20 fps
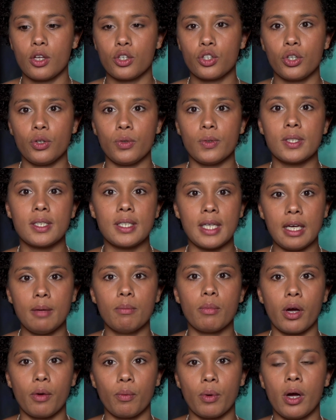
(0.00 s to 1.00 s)
to see
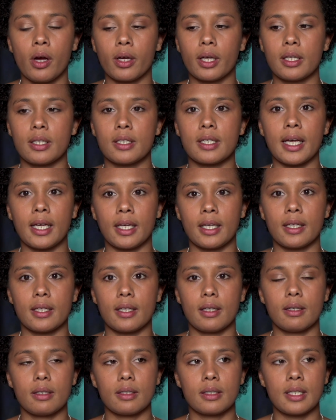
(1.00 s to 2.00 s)
my work and take
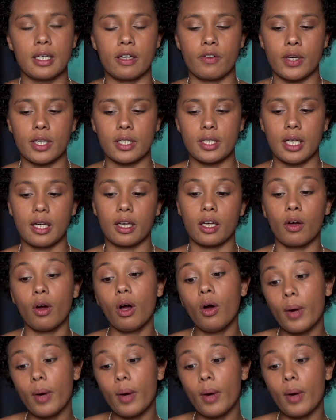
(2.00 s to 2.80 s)
it seriously and go,